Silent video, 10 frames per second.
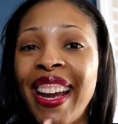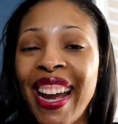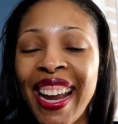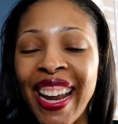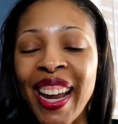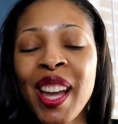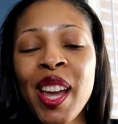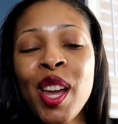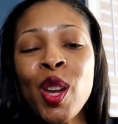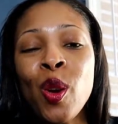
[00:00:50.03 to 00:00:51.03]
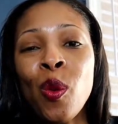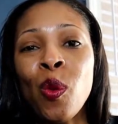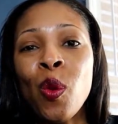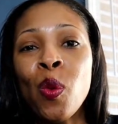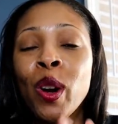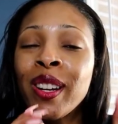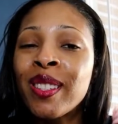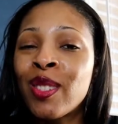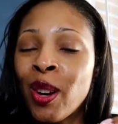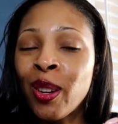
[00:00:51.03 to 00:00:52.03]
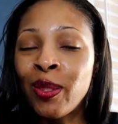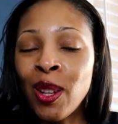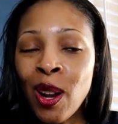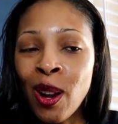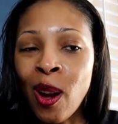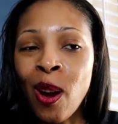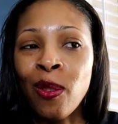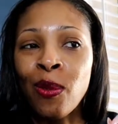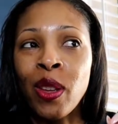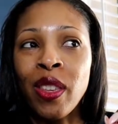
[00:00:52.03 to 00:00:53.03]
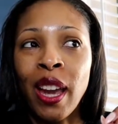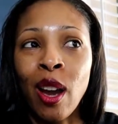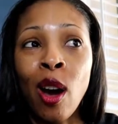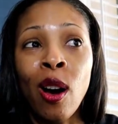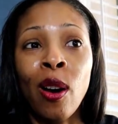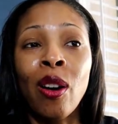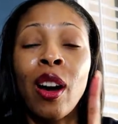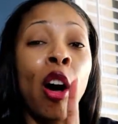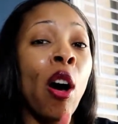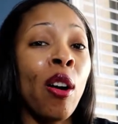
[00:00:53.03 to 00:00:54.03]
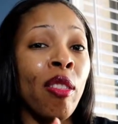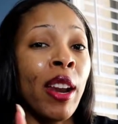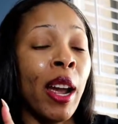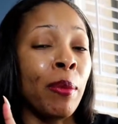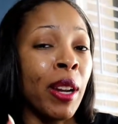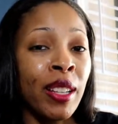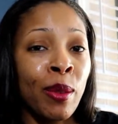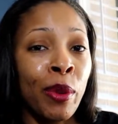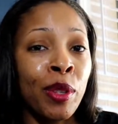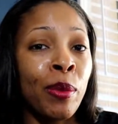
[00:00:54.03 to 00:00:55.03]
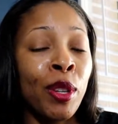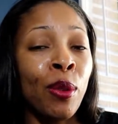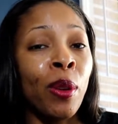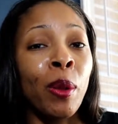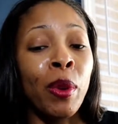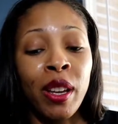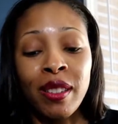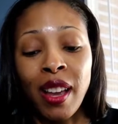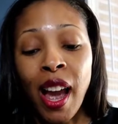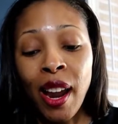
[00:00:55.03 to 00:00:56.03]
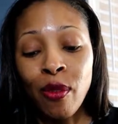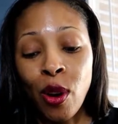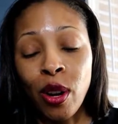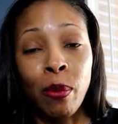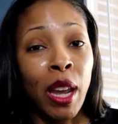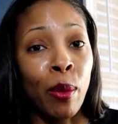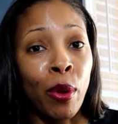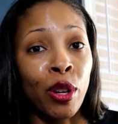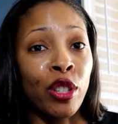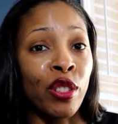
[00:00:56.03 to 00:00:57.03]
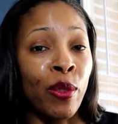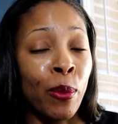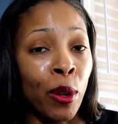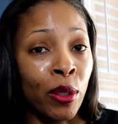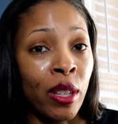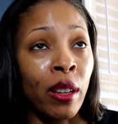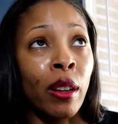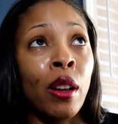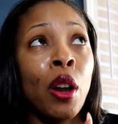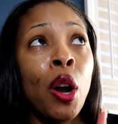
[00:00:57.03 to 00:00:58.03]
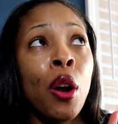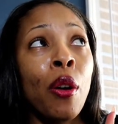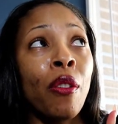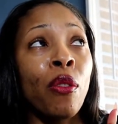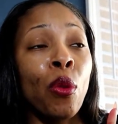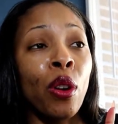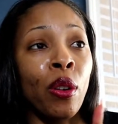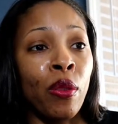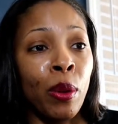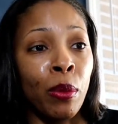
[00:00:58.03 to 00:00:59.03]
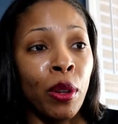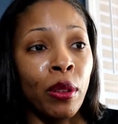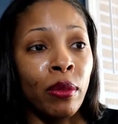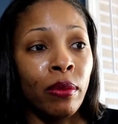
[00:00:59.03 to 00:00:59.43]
Hey, we're going to start the vlog off with a haul, a haul that I am not supposed to be doing because I have already made a purchase from Ulta for November.